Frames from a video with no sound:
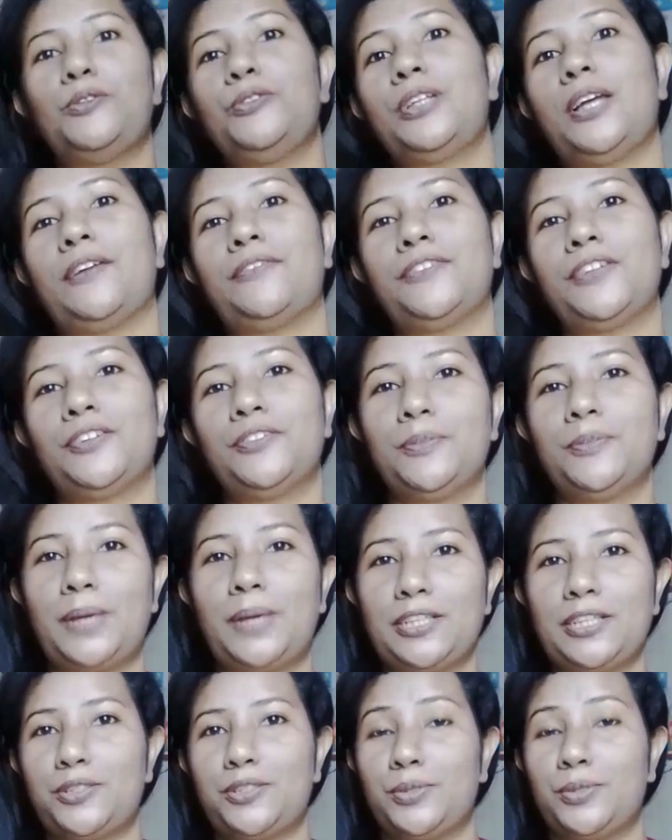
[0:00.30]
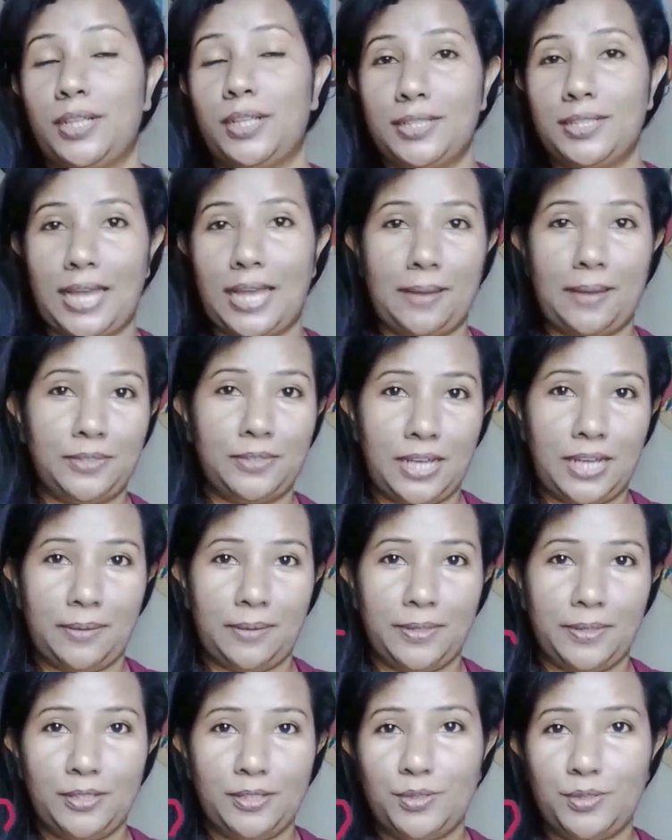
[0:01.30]
Good afternoon, my students. I'm
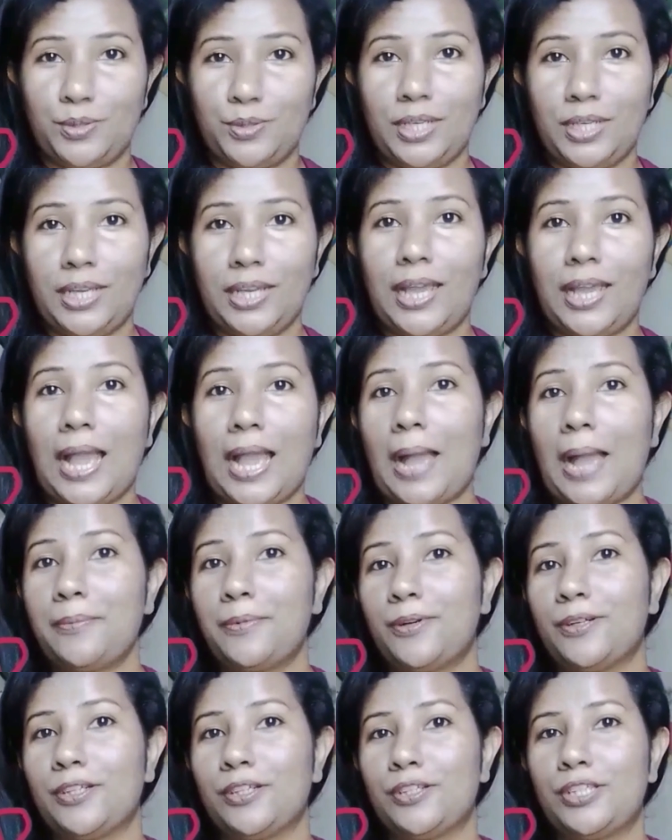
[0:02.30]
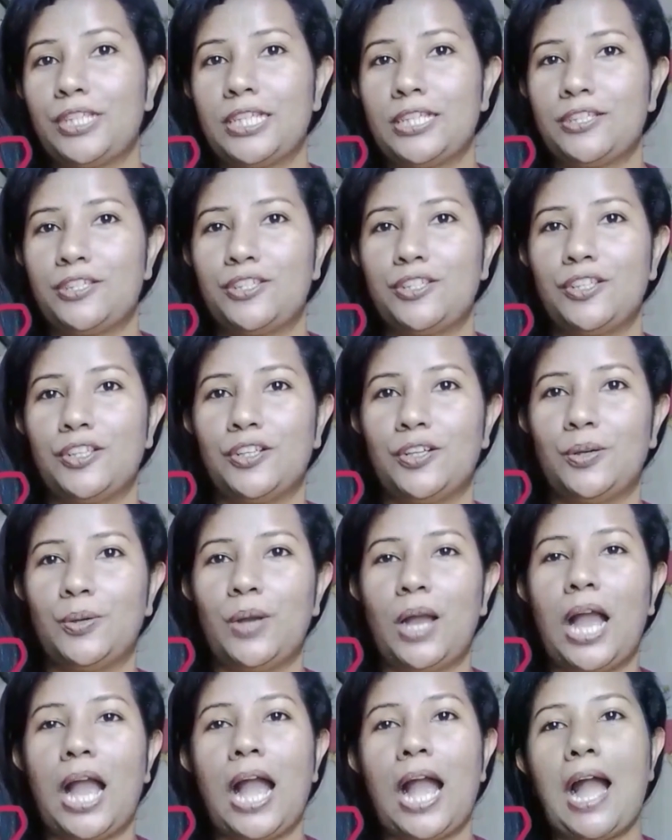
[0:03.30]
Sharmin. Today, I'm going to teach
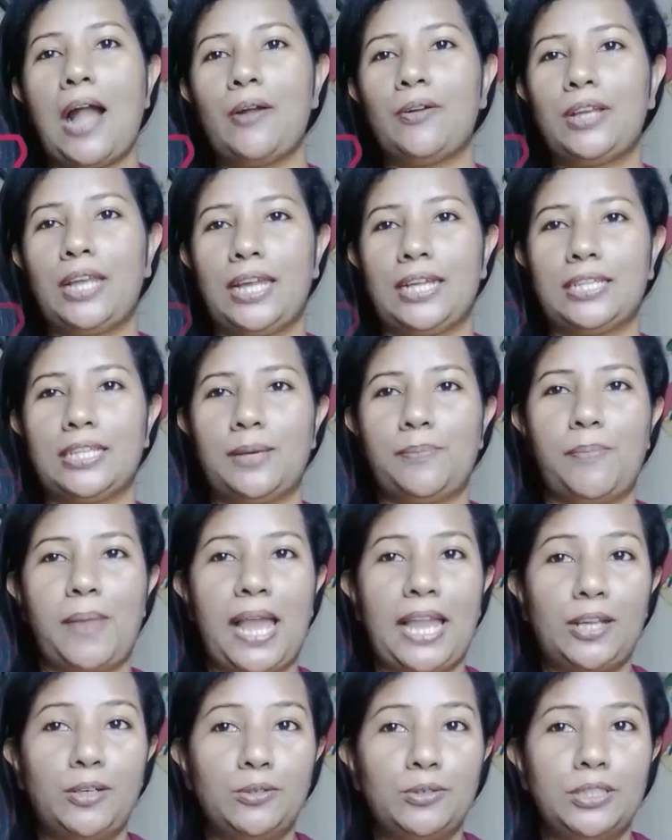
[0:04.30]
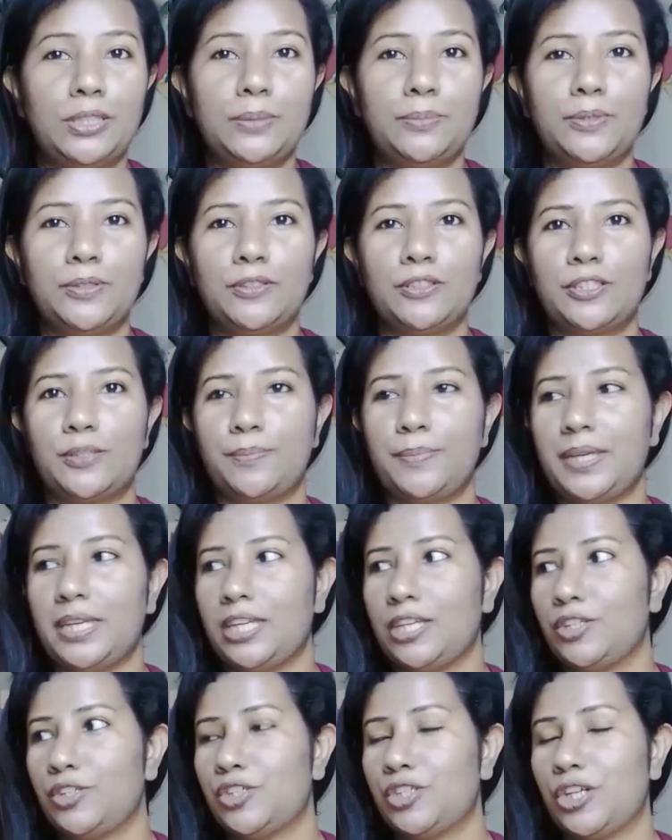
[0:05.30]
you how can the microtubules
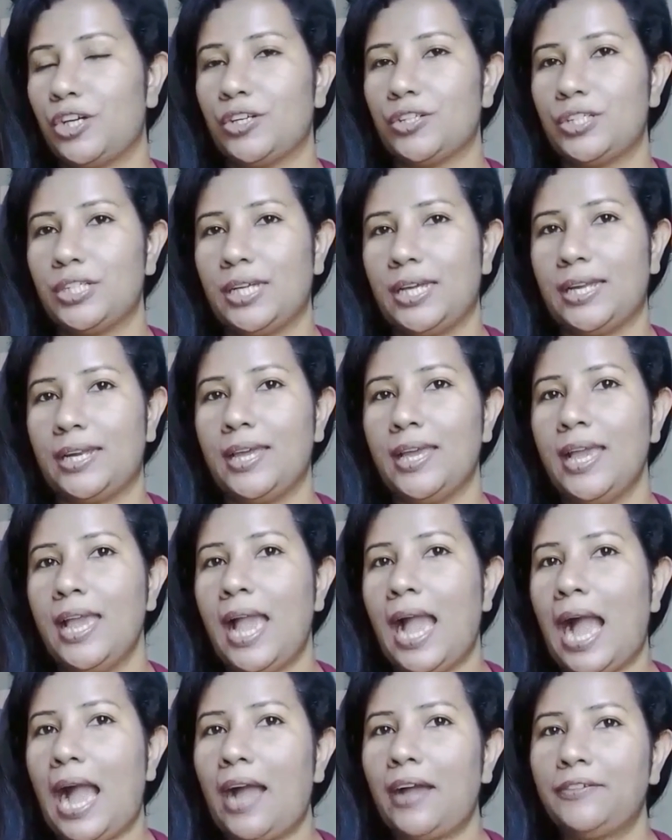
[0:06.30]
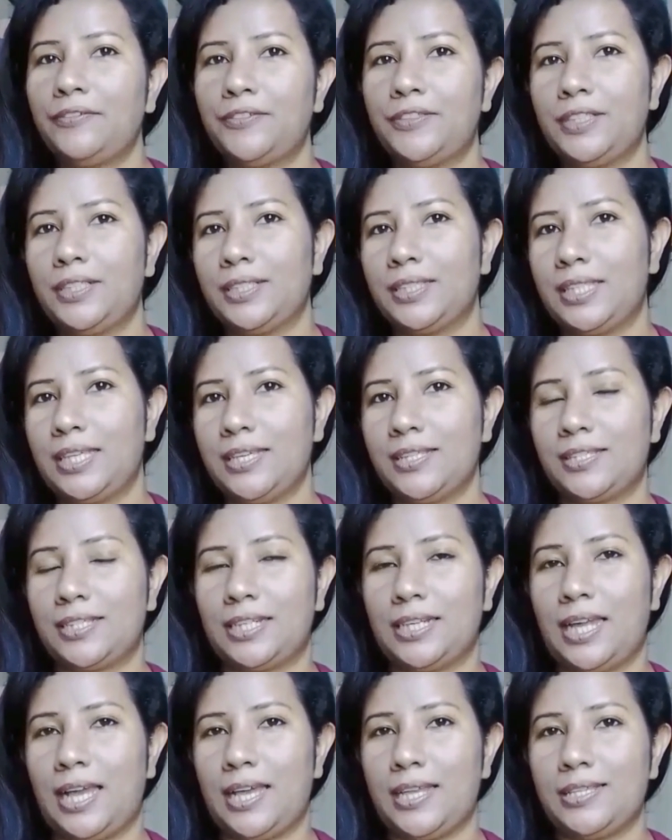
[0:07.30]
be shortened. After
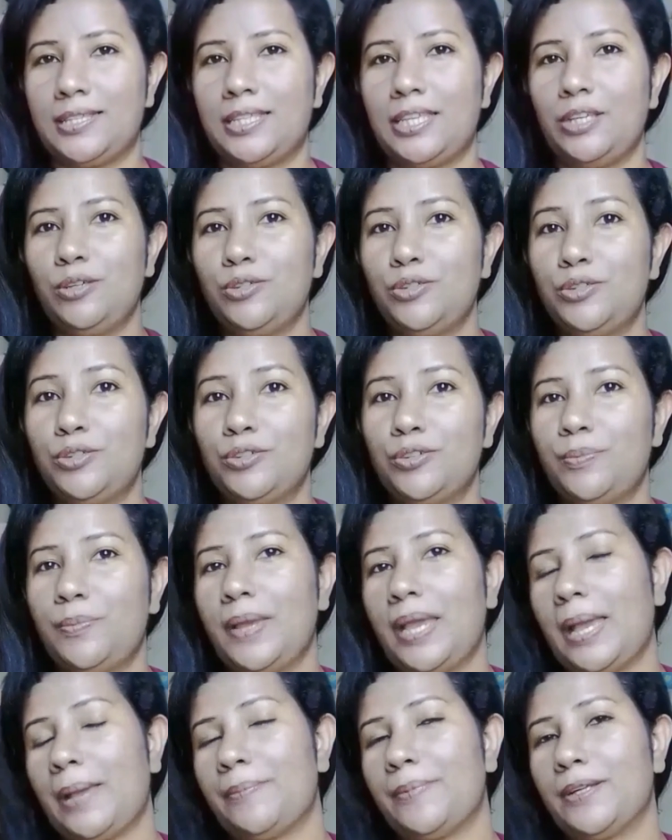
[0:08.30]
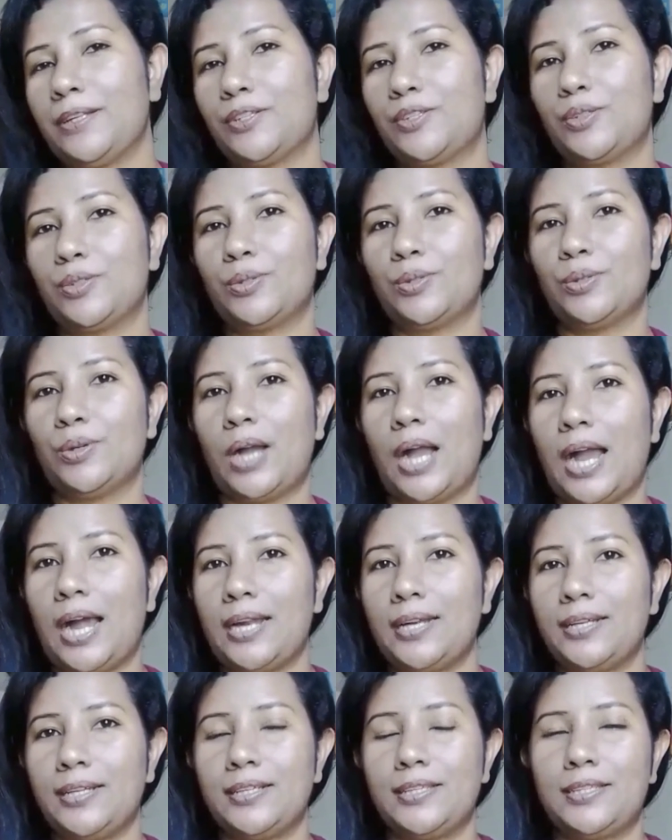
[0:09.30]
this class, you should be able to
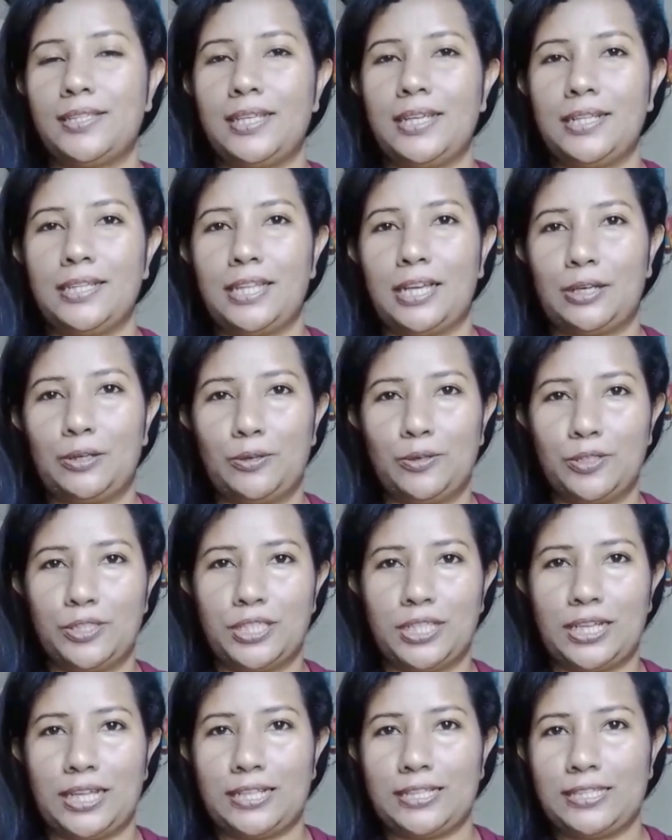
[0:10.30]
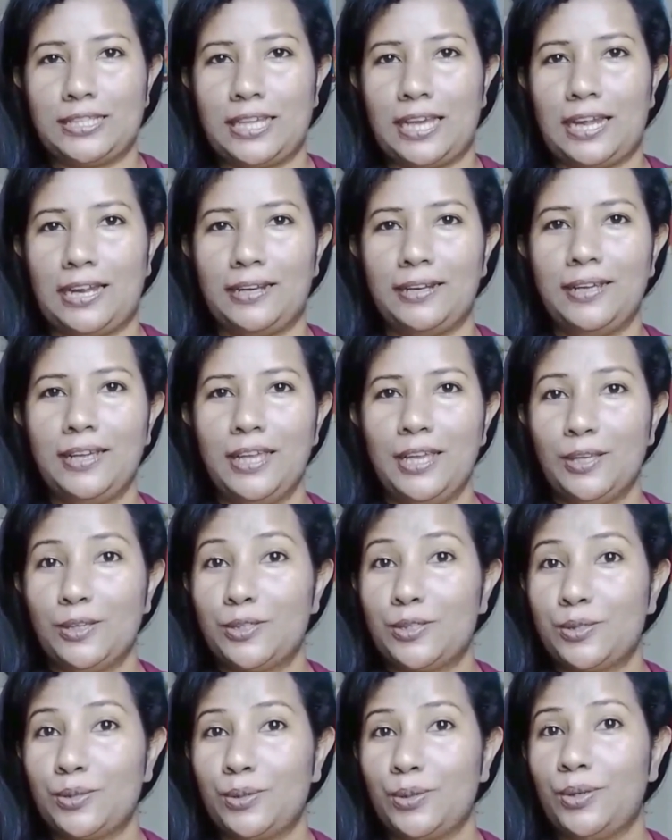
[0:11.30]
understand the question answer.
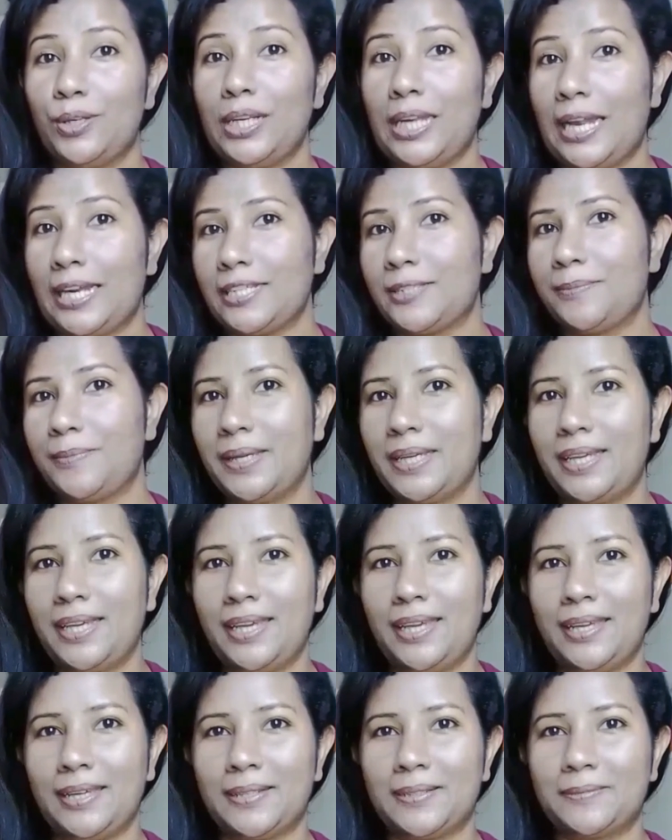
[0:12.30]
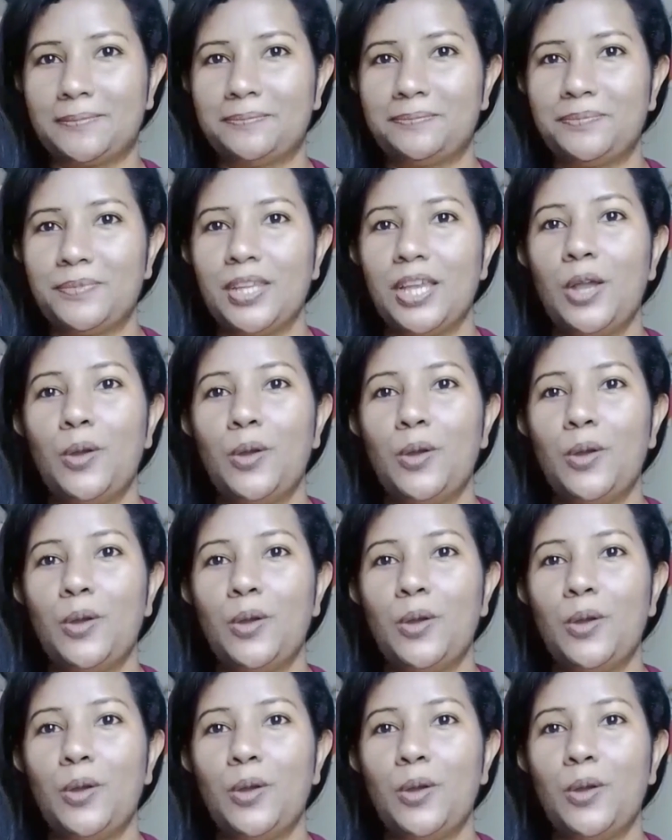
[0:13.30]
So, let's begin.